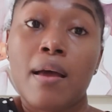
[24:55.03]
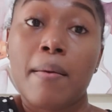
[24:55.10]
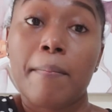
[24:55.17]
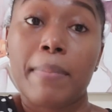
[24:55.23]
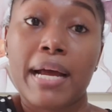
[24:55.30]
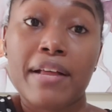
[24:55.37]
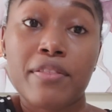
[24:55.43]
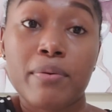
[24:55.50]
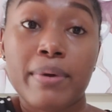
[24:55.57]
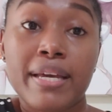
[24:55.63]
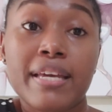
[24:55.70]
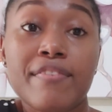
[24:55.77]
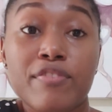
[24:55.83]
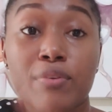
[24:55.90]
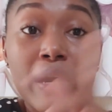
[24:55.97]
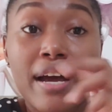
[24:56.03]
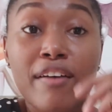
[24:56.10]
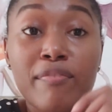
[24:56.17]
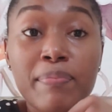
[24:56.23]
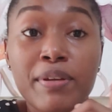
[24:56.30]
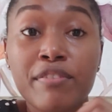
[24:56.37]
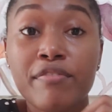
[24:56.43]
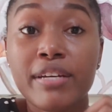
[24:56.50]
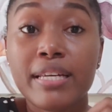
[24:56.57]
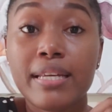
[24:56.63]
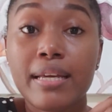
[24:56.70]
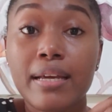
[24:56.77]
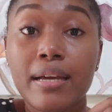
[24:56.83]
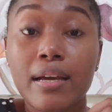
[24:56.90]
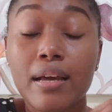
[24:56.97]
by the way, if you have been
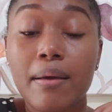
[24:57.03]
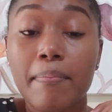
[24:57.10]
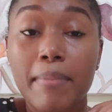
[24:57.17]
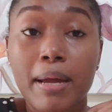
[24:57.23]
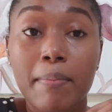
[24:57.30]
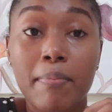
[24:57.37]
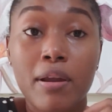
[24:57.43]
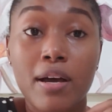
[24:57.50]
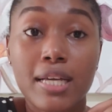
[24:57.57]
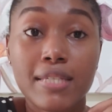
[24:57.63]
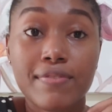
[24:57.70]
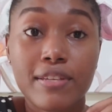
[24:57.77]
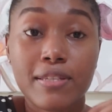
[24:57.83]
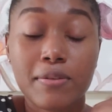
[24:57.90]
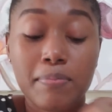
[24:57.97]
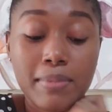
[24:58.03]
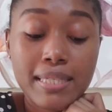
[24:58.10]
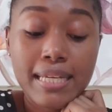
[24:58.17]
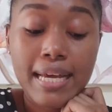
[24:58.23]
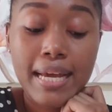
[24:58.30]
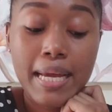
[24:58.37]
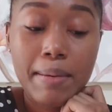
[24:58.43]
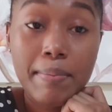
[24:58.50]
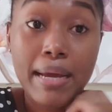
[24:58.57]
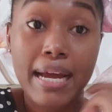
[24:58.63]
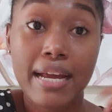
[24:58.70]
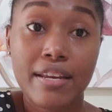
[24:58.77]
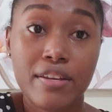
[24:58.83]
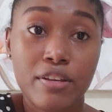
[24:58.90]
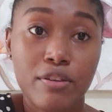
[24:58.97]
reading my blogs for some time
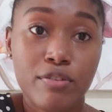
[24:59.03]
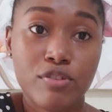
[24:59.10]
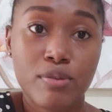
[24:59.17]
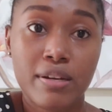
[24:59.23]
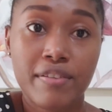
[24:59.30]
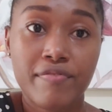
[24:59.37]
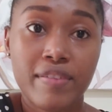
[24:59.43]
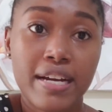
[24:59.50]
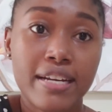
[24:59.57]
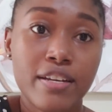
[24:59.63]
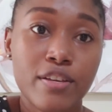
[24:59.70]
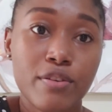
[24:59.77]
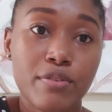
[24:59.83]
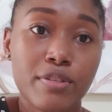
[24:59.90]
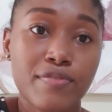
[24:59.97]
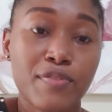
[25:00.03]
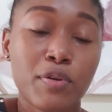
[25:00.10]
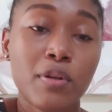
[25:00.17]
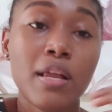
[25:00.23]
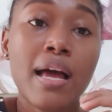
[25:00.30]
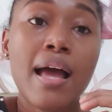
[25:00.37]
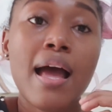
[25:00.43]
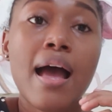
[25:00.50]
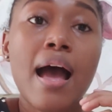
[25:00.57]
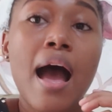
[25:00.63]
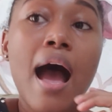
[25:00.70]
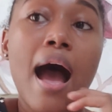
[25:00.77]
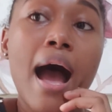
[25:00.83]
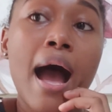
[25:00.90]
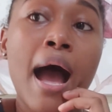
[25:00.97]
and you usually find it useful,
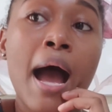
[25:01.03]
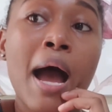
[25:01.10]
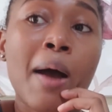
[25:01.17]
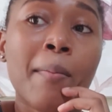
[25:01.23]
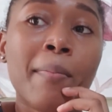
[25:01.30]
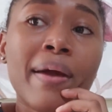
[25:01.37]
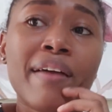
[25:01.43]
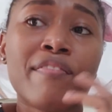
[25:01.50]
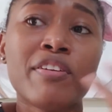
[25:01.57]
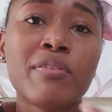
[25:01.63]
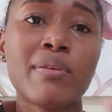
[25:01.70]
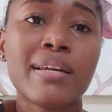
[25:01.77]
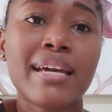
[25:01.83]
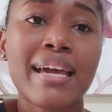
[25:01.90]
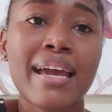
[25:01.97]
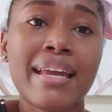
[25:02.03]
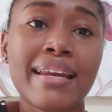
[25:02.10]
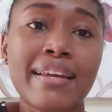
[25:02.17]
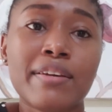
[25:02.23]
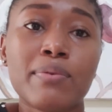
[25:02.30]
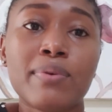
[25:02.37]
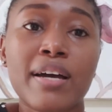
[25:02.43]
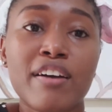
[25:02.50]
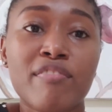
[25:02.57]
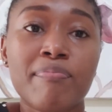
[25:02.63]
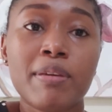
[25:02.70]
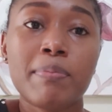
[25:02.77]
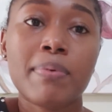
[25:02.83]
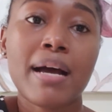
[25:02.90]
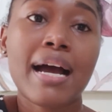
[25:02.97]
every now and again I do have
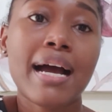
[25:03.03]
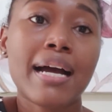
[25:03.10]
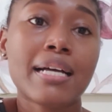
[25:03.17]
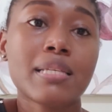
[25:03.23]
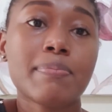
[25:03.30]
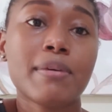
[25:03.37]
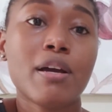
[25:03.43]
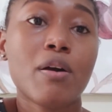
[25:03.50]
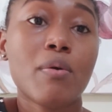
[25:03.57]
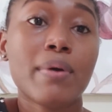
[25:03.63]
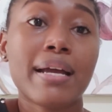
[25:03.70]
people ask me how